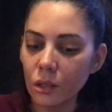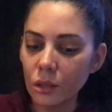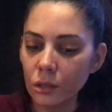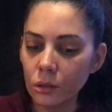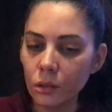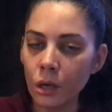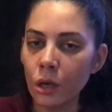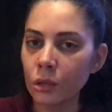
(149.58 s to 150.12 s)

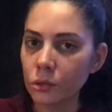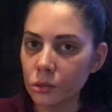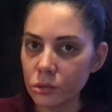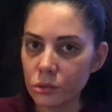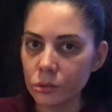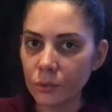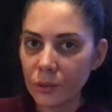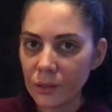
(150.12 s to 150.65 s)
long or
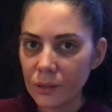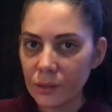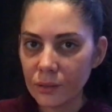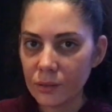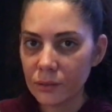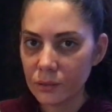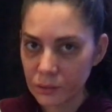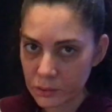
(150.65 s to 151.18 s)
short
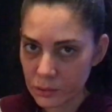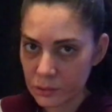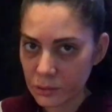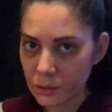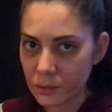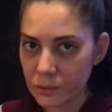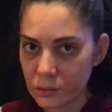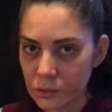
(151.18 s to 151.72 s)
this
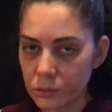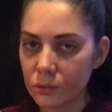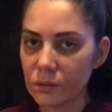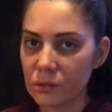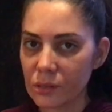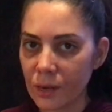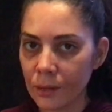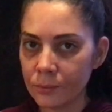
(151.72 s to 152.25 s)
story
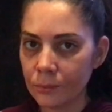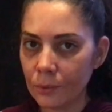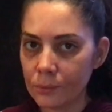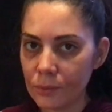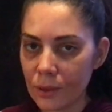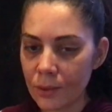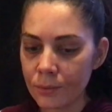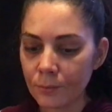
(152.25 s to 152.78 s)
time will
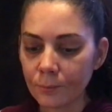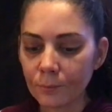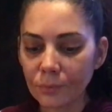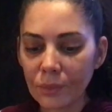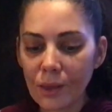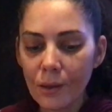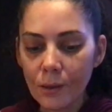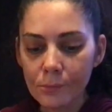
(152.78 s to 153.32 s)
be.
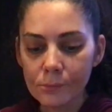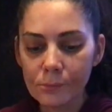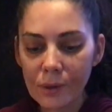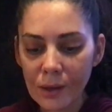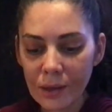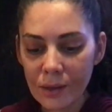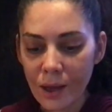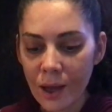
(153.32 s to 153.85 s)

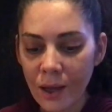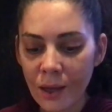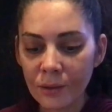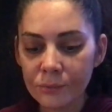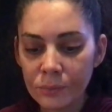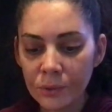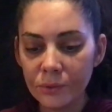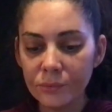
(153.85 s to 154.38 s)
But I
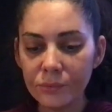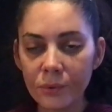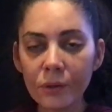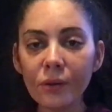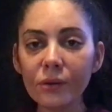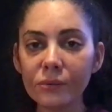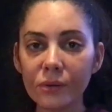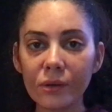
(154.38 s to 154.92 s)
have been
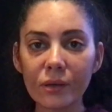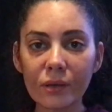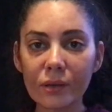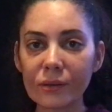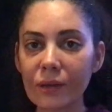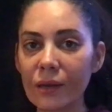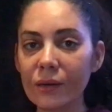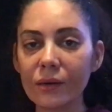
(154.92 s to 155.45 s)
very
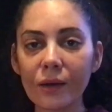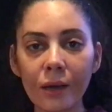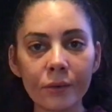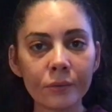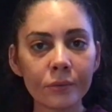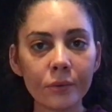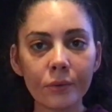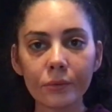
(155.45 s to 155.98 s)
excited. I
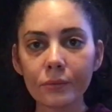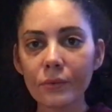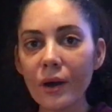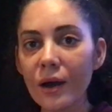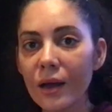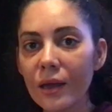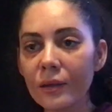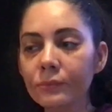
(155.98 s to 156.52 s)
don't know
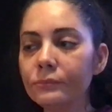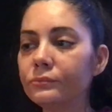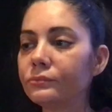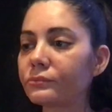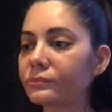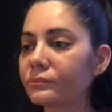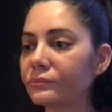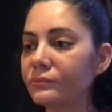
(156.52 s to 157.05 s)
why.
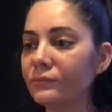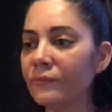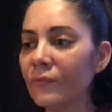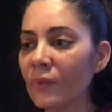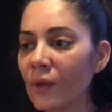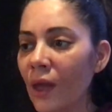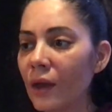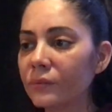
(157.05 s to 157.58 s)

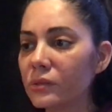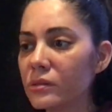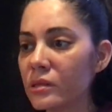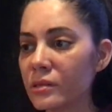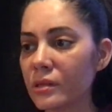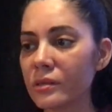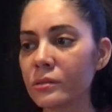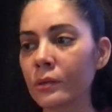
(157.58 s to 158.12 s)
Ever
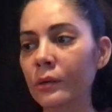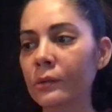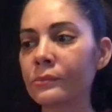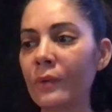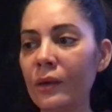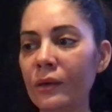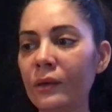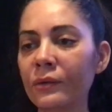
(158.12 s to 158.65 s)
since I started
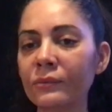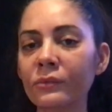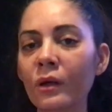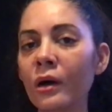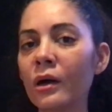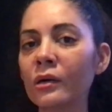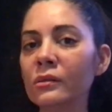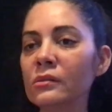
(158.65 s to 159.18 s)
making
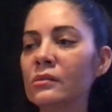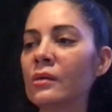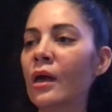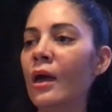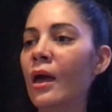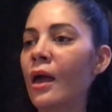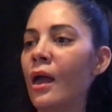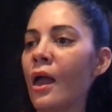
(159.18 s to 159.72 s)
vlogs,
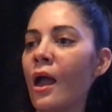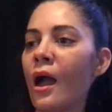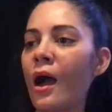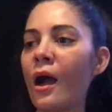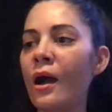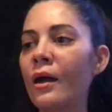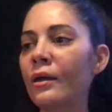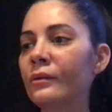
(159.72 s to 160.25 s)

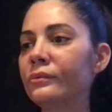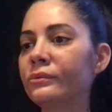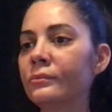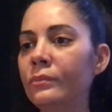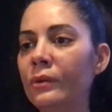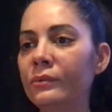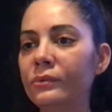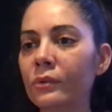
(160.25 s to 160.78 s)
I've
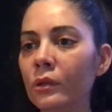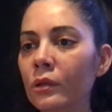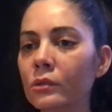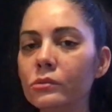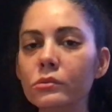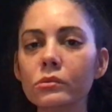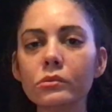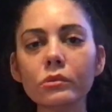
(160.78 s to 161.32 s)
been feeling
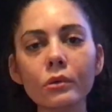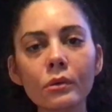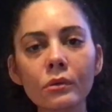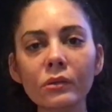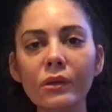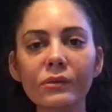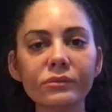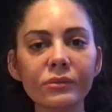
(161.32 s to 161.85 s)
so
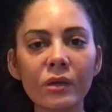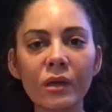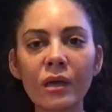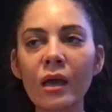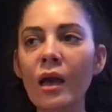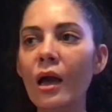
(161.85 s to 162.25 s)
different.